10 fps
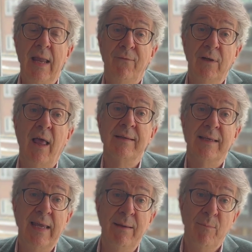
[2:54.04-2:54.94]
If you'd like
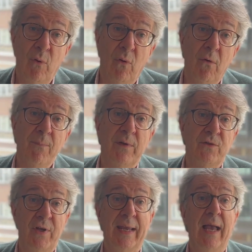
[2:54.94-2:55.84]
to hear more,
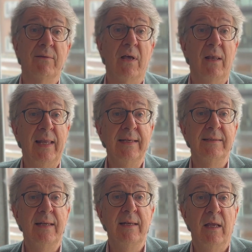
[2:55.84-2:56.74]
check out our
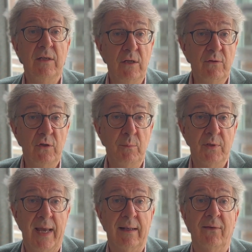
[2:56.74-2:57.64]
LinkedIn and YouTube
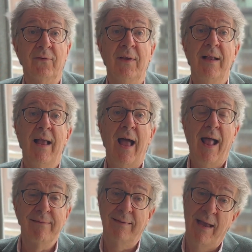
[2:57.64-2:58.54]
channels
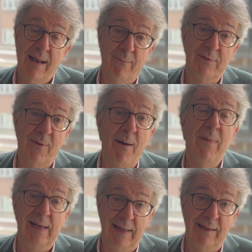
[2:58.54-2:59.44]
and sign up to our
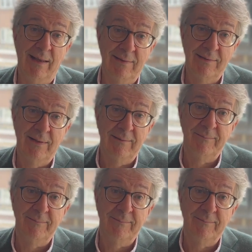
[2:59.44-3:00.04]
mailing list.